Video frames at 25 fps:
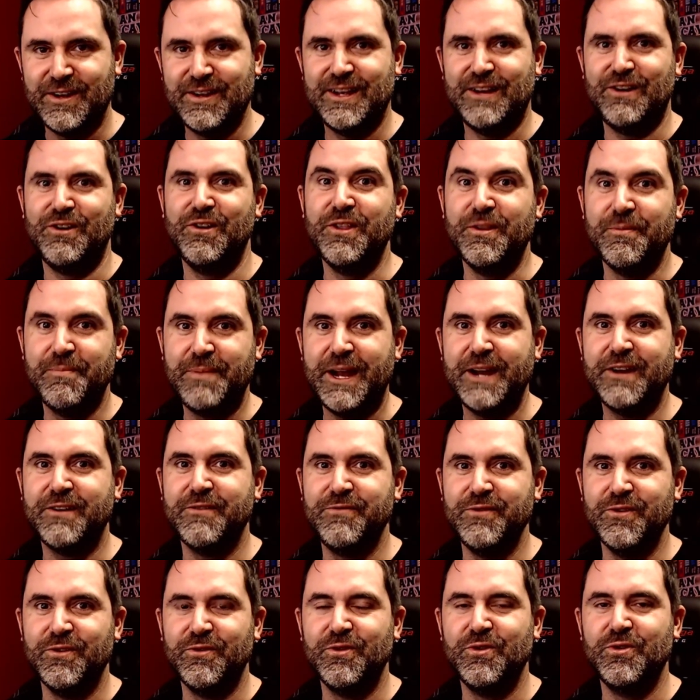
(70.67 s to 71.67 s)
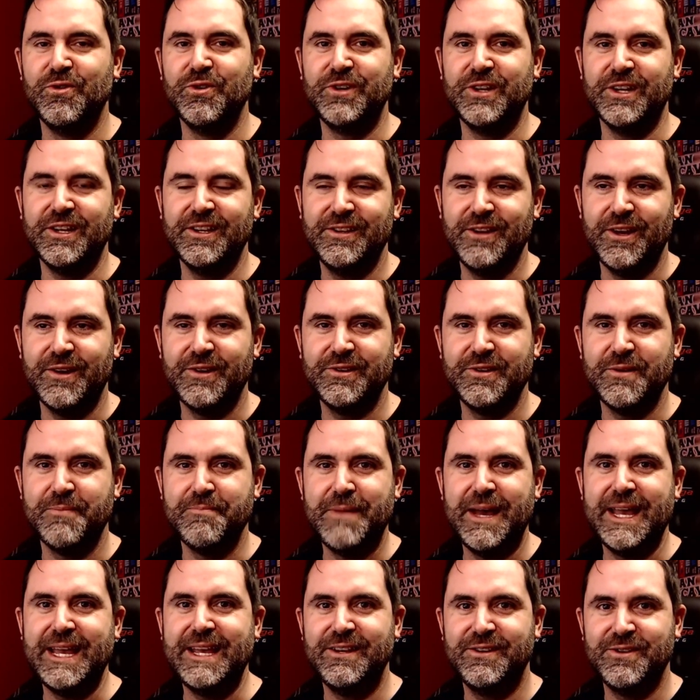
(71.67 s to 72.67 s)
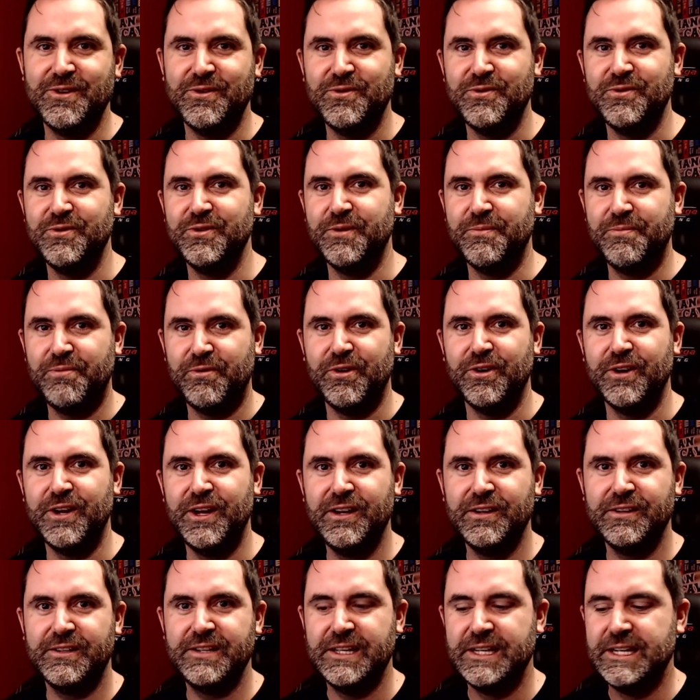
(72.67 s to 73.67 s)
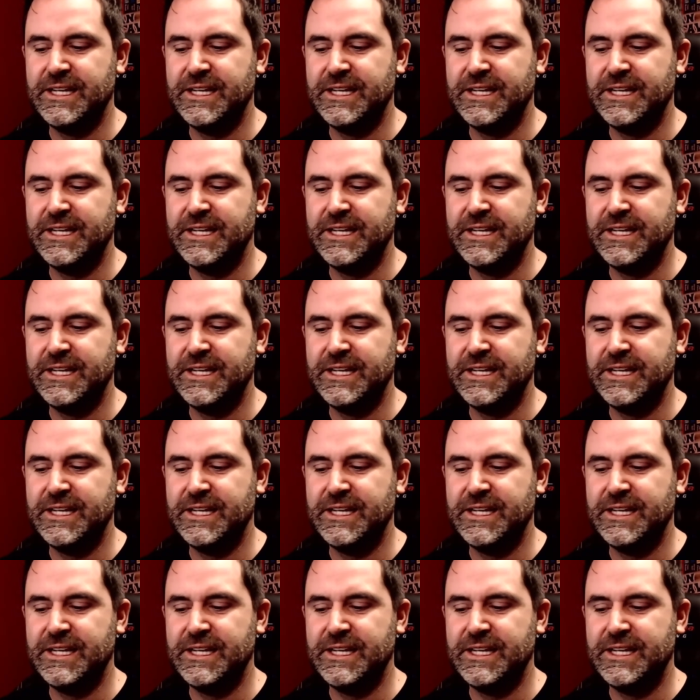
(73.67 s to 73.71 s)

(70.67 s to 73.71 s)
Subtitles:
on the back of your order, so it's a made to order product.